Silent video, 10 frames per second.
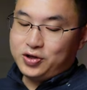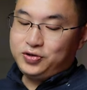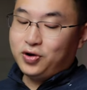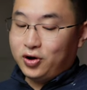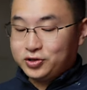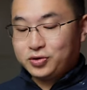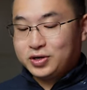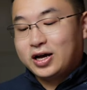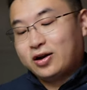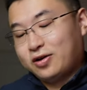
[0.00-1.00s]
You also
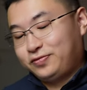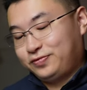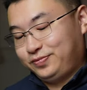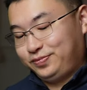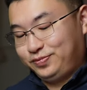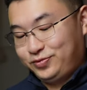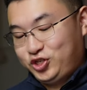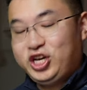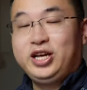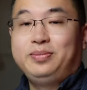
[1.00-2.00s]
cut off
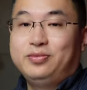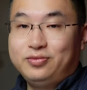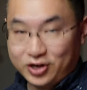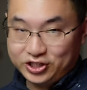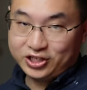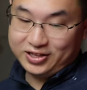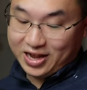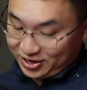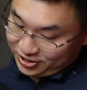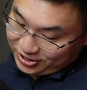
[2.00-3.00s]
cheap Russian
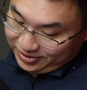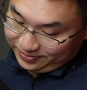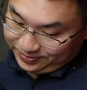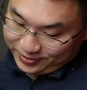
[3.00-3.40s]
energy,